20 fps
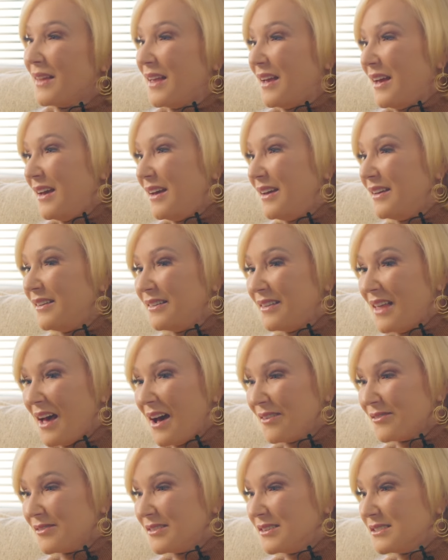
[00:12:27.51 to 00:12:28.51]
And
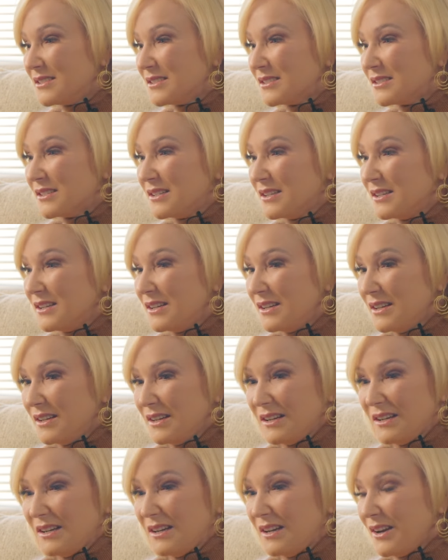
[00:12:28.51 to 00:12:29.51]
that was,
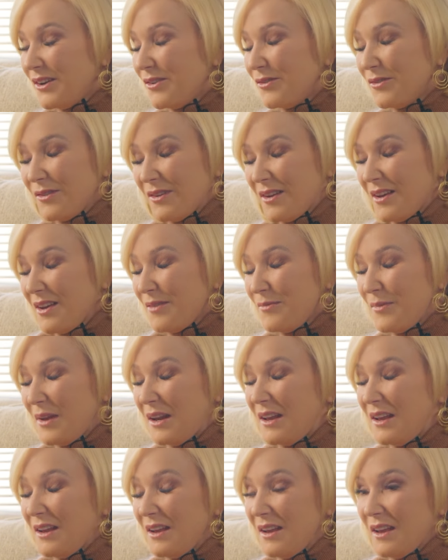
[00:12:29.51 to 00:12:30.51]
you know, I
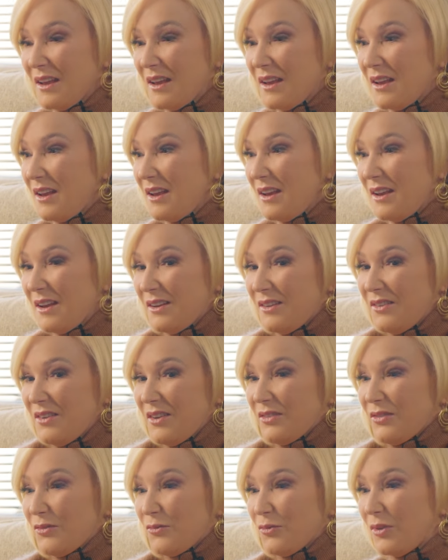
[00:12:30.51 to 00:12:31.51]
mean, it, it
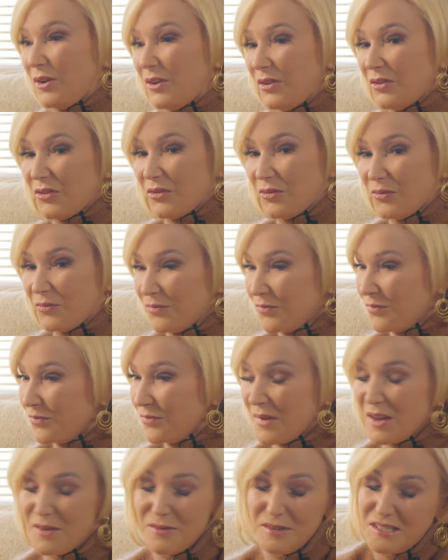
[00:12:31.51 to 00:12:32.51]
just was,
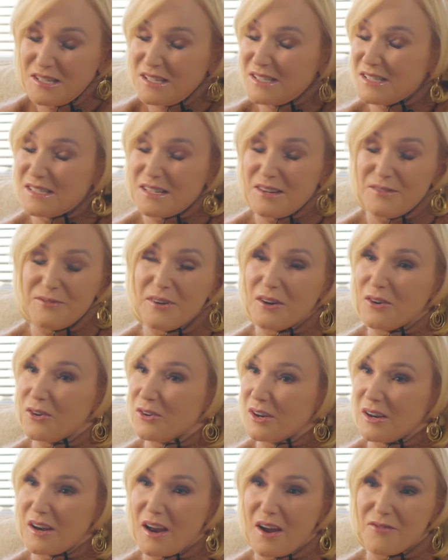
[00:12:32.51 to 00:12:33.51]
it was just
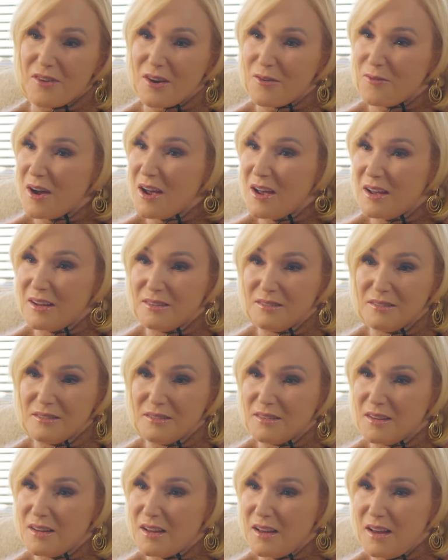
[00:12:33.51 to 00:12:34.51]
difficult in every way.
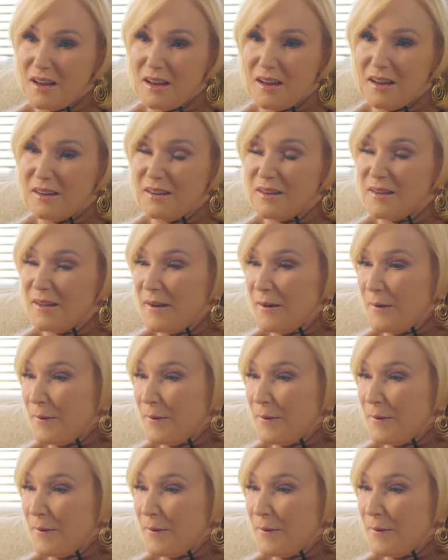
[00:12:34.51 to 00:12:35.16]
And